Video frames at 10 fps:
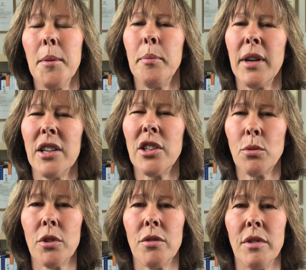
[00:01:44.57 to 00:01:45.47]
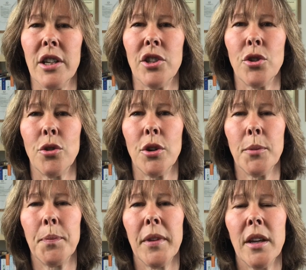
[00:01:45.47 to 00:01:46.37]
But I just want to reassure you,
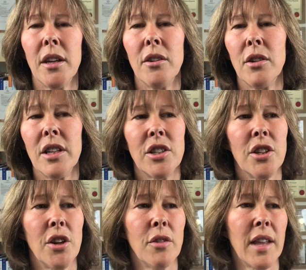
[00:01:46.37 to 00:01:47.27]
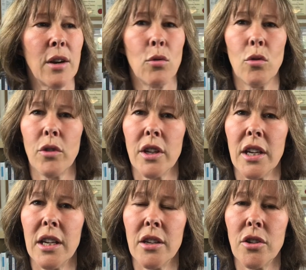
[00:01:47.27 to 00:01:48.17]
you need to know that all
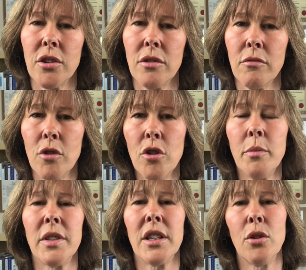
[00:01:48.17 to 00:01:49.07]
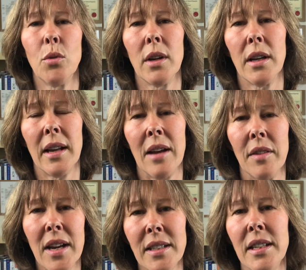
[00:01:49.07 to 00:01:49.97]
the rooms that you will have
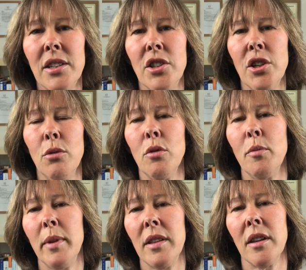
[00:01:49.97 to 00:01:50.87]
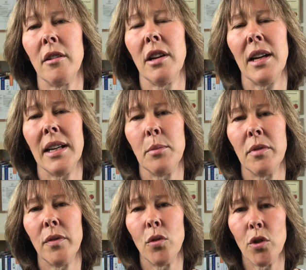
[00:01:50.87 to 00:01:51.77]
access to will be thoroughly clean
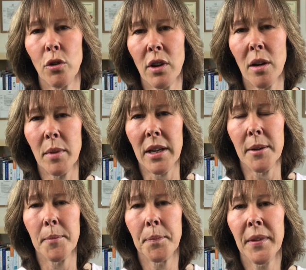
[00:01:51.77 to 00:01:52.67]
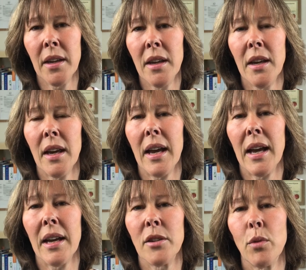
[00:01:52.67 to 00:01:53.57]
before you come in.
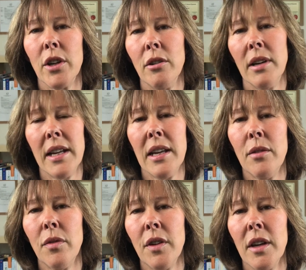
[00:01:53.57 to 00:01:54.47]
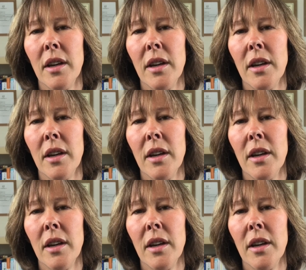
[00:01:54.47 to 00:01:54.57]
And when you leave,